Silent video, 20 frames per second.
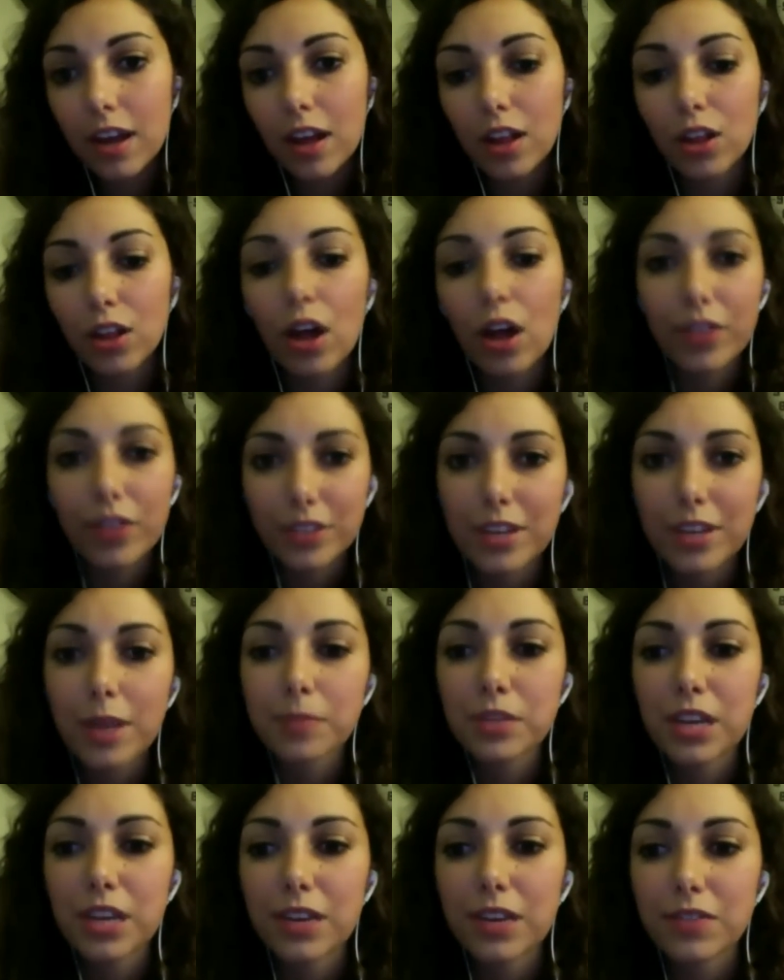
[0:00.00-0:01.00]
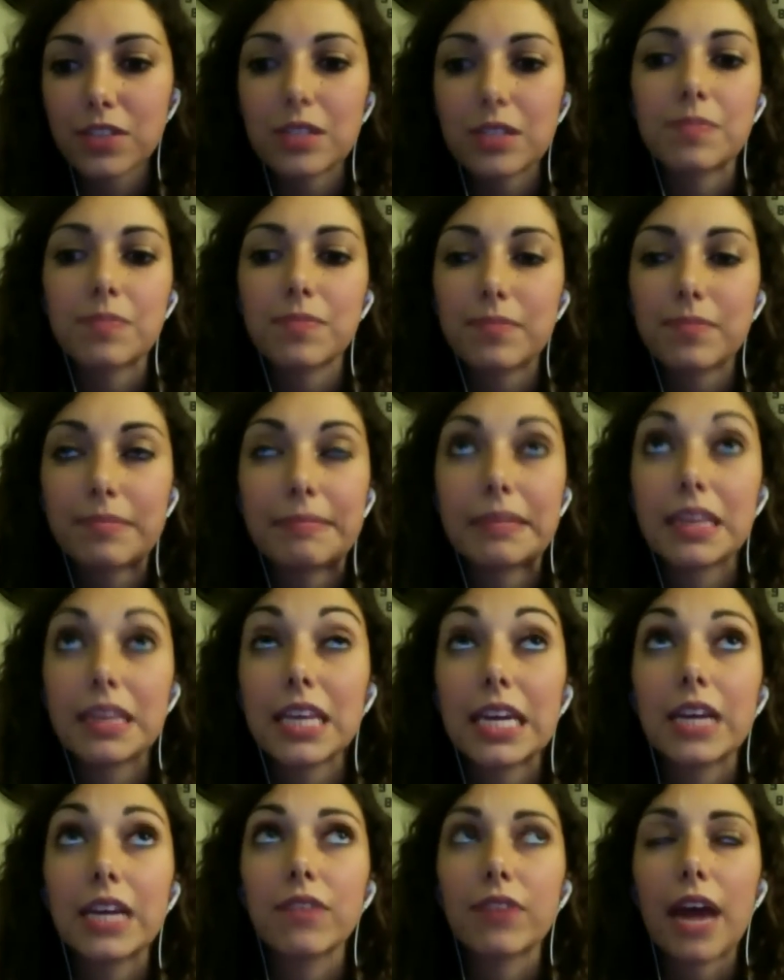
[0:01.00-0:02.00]
a lot of the times you have to
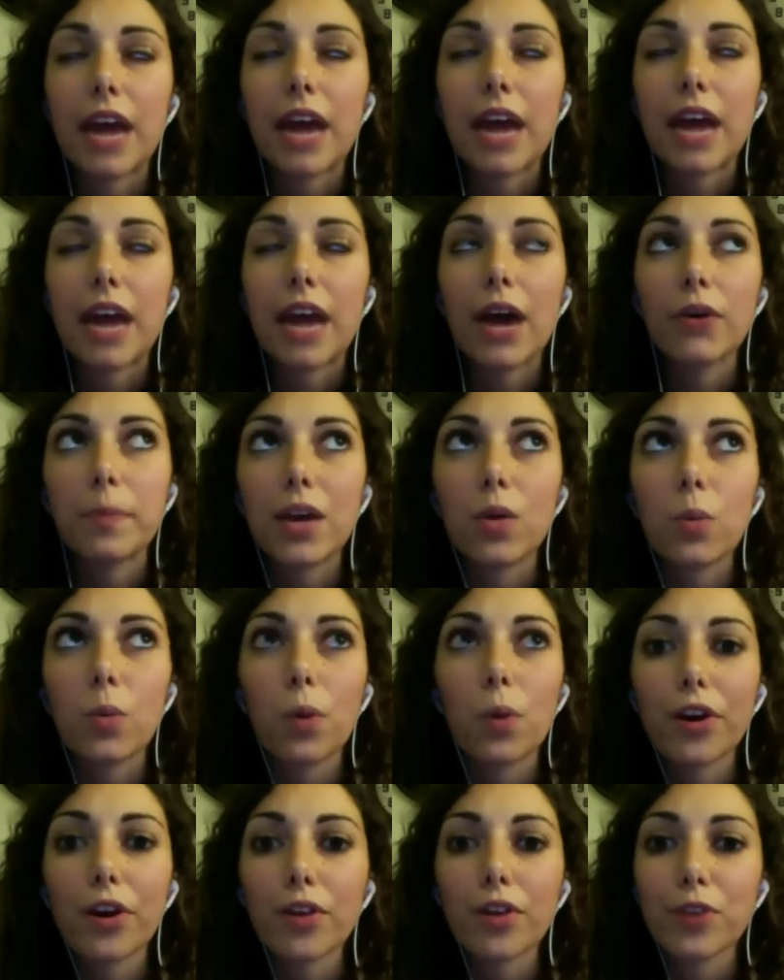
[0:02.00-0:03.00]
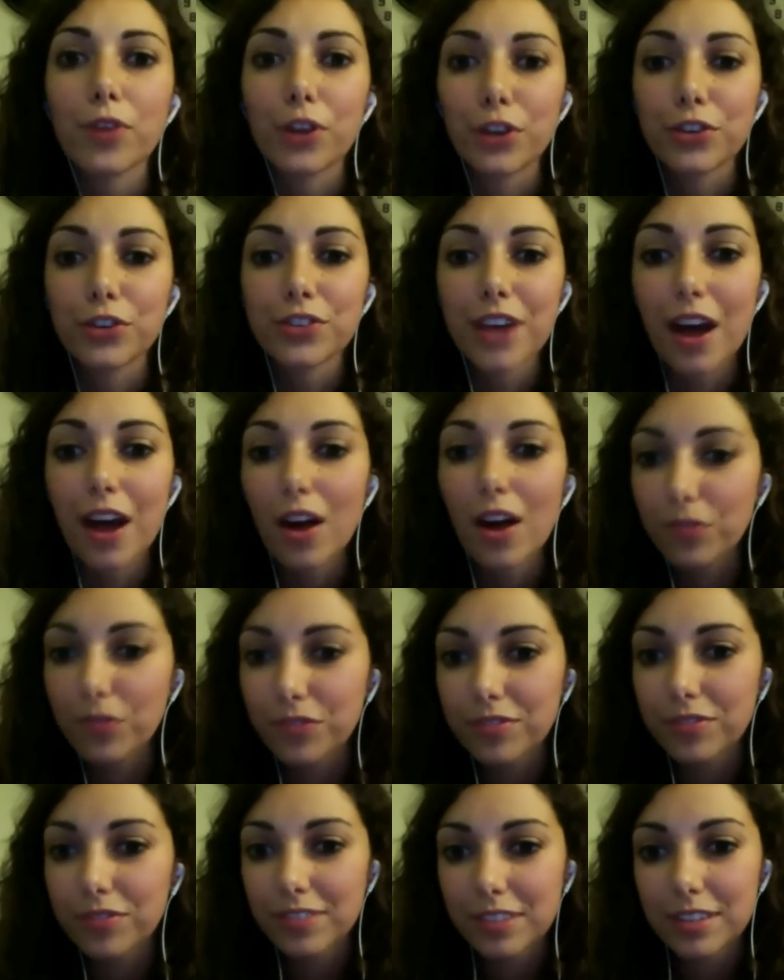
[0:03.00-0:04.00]
think of how to make work for
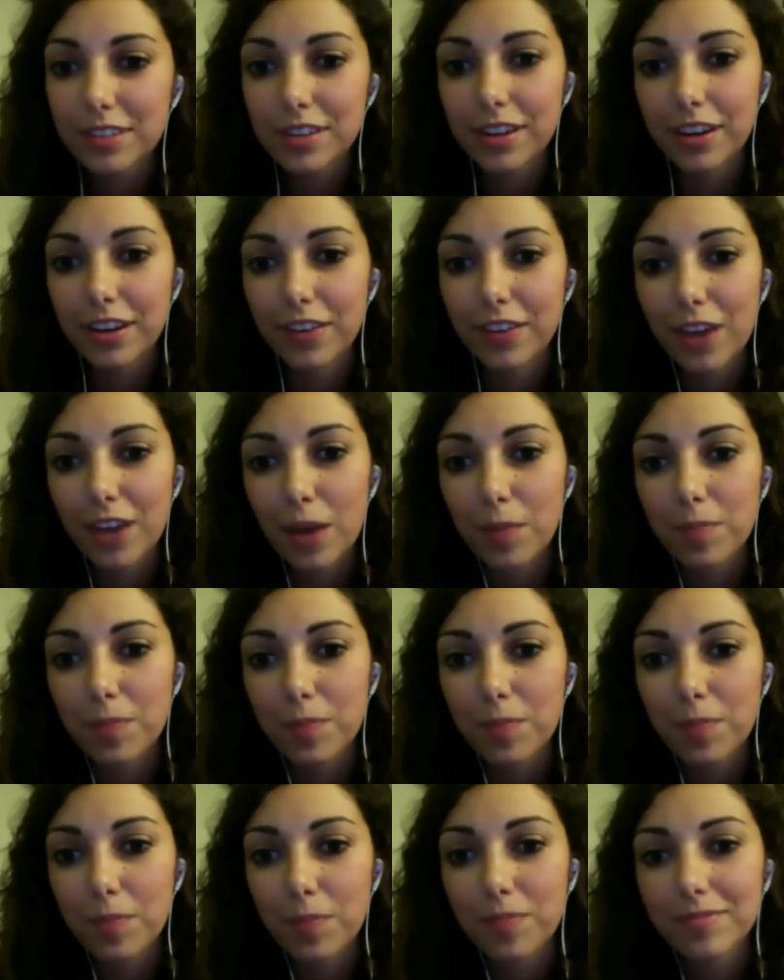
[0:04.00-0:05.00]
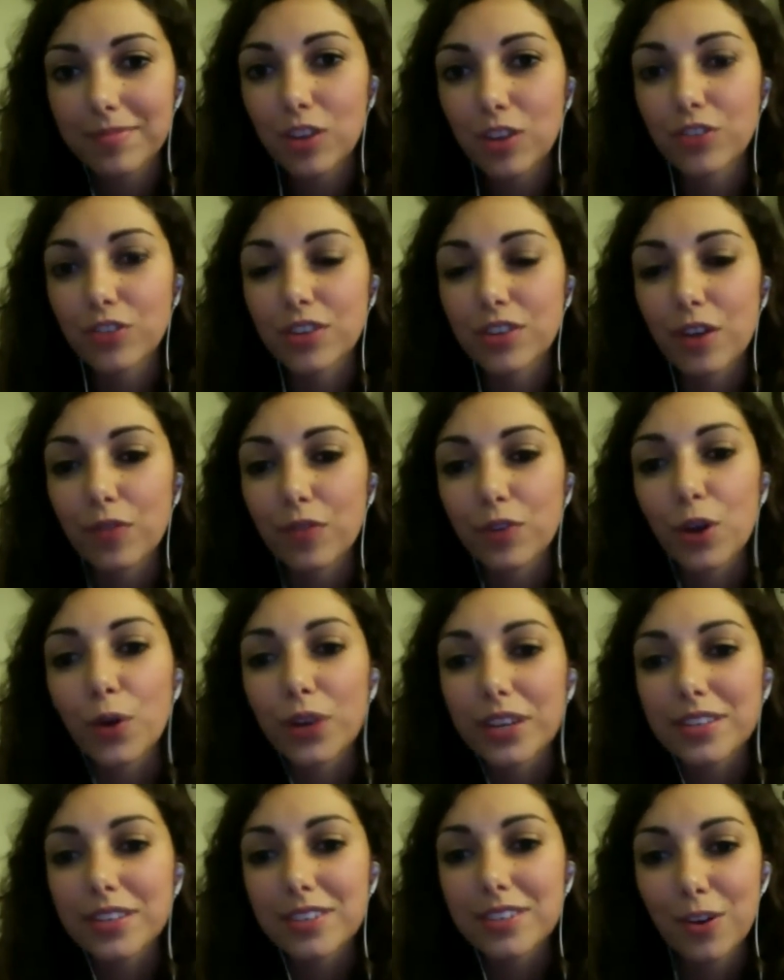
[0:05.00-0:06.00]
yourself to kind of get yourself
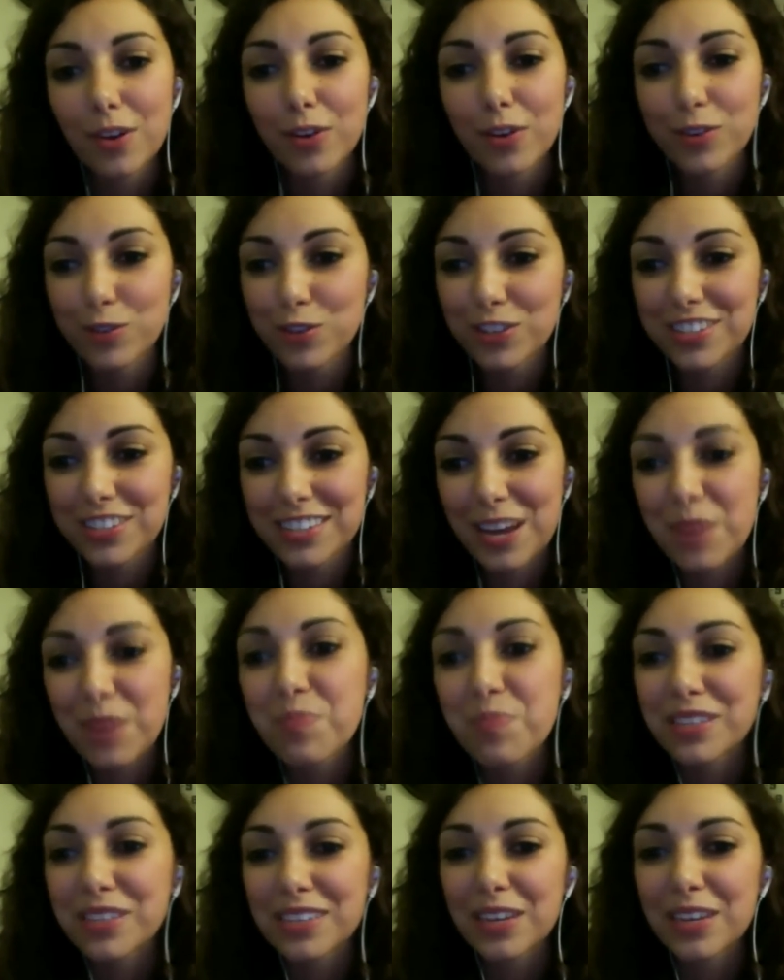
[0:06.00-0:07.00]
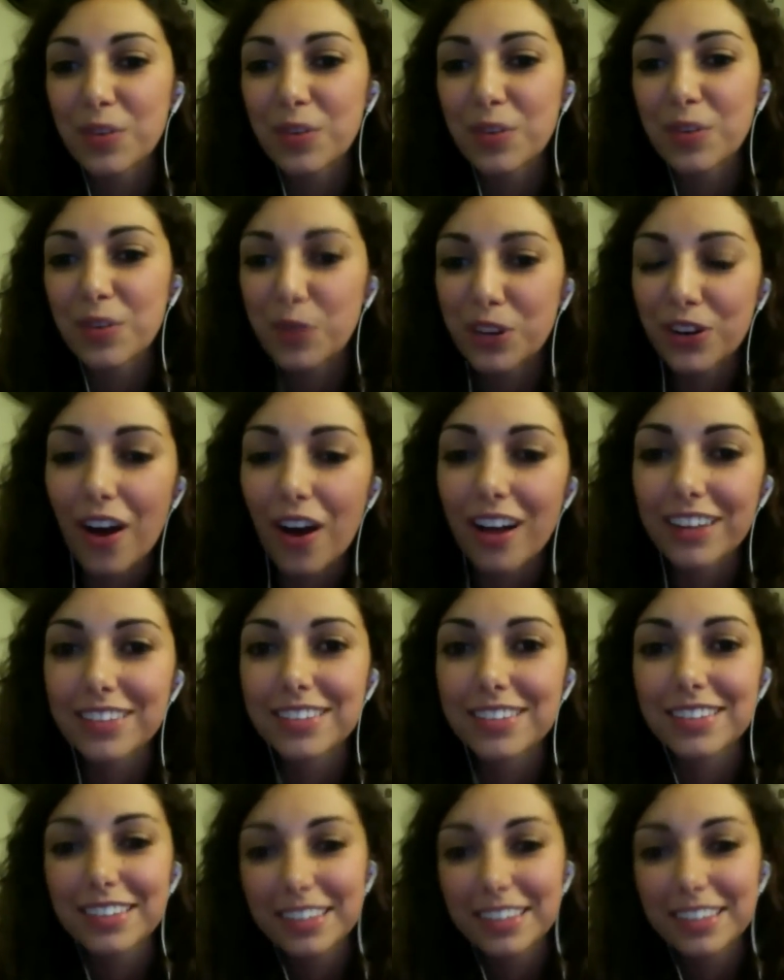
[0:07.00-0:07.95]
noticed, and also just stay busy when you're not